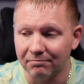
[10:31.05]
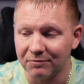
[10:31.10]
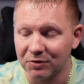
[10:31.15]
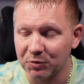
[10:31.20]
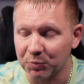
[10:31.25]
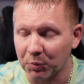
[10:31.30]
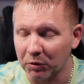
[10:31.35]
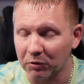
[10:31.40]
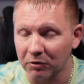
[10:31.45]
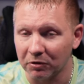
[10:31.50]

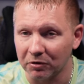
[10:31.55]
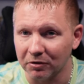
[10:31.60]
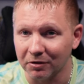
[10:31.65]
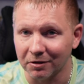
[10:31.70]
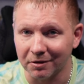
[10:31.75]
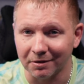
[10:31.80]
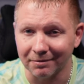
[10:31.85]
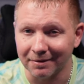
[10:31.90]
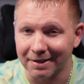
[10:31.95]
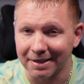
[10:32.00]
Spoiler
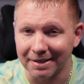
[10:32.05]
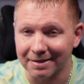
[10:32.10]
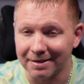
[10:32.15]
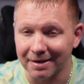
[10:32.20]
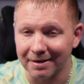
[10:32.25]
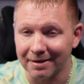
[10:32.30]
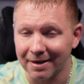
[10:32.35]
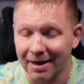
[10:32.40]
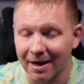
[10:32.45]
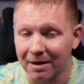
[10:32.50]
alert, these
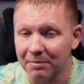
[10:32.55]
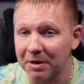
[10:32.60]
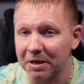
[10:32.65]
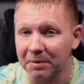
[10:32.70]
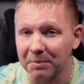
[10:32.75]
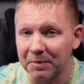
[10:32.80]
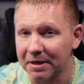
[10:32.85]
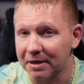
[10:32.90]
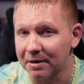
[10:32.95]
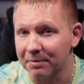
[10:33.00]
did not
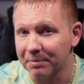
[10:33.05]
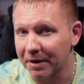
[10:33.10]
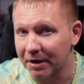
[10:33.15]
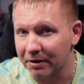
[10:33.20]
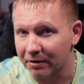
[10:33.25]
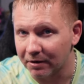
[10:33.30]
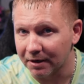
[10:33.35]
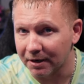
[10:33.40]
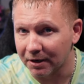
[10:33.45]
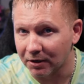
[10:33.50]
make me get
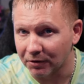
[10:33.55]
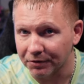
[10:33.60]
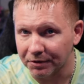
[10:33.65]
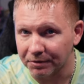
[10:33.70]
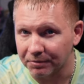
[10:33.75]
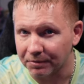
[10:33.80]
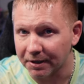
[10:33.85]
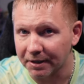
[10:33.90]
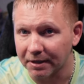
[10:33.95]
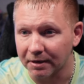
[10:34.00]
better at
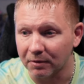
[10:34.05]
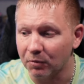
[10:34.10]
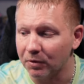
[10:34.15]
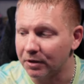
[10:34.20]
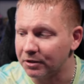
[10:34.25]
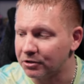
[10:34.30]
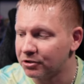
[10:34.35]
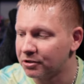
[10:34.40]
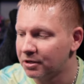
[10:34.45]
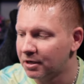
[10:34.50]
Elden Ring,
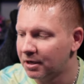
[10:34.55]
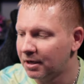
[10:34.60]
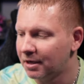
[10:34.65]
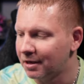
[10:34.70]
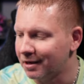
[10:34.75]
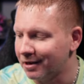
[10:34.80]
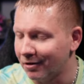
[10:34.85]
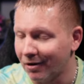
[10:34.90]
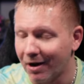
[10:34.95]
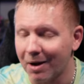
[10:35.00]
which,
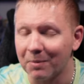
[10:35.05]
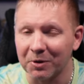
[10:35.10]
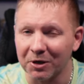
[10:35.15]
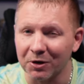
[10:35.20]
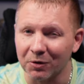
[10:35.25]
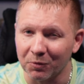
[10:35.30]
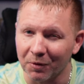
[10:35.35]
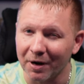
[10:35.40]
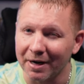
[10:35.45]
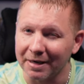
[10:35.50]
you know, I'm going
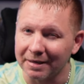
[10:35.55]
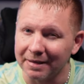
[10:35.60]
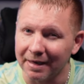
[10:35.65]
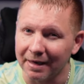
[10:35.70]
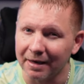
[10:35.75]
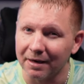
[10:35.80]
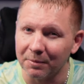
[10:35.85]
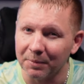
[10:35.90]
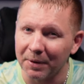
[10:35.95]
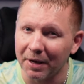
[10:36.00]
to write
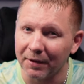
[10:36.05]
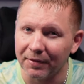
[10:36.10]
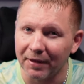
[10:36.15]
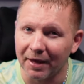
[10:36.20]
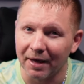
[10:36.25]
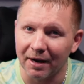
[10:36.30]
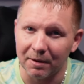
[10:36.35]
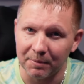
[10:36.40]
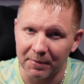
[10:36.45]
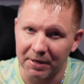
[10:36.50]
Dan about
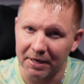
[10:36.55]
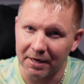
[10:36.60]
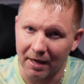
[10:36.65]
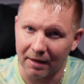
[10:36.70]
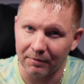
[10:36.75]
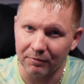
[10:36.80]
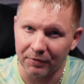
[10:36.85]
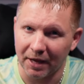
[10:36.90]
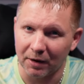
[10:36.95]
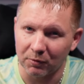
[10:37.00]
that. I mean,
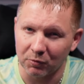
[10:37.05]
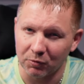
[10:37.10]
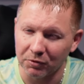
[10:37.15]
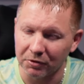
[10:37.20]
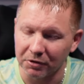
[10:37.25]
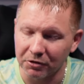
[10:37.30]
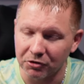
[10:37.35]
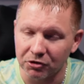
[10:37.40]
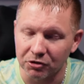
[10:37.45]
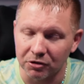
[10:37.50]
that
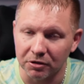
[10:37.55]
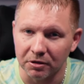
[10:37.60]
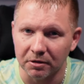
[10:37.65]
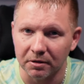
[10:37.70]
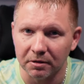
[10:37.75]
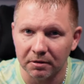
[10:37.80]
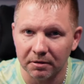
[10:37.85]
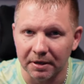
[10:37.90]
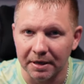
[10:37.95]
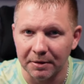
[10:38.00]
really
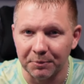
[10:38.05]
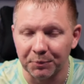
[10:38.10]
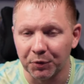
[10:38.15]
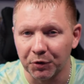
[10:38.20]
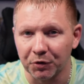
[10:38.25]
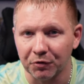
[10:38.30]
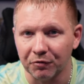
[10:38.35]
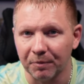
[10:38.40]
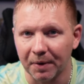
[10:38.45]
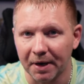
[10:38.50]
should
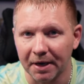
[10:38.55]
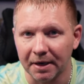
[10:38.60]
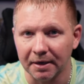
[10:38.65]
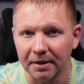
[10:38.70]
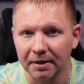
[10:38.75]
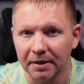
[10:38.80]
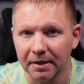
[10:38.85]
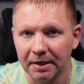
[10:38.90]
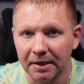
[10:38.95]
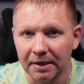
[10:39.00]
improve
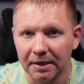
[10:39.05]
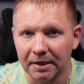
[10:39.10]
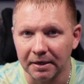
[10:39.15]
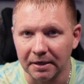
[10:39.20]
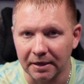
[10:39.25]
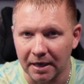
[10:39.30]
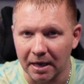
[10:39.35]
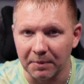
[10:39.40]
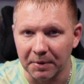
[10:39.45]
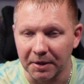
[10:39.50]
my
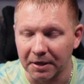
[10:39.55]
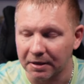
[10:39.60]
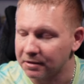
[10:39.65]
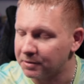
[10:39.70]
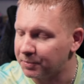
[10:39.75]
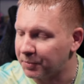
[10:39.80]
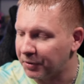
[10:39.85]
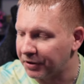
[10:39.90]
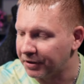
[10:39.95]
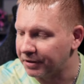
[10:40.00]
gaming
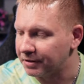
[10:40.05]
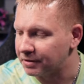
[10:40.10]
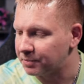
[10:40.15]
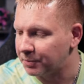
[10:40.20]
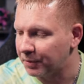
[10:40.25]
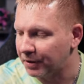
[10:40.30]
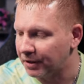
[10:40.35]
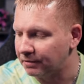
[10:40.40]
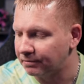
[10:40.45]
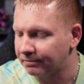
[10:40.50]
experience,
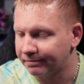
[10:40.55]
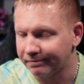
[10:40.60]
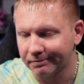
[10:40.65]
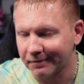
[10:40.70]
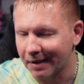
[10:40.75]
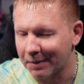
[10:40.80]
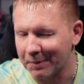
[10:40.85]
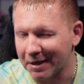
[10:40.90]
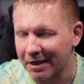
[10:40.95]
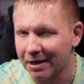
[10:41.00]
but
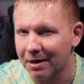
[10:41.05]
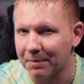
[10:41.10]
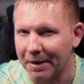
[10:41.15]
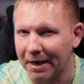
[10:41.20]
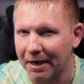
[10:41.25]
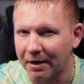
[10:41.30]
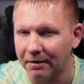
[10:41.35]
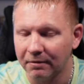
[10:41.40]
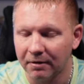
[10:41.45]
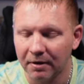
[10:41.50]
I mean, come
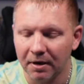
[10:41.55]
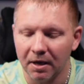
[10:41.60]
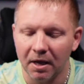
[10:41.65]
on.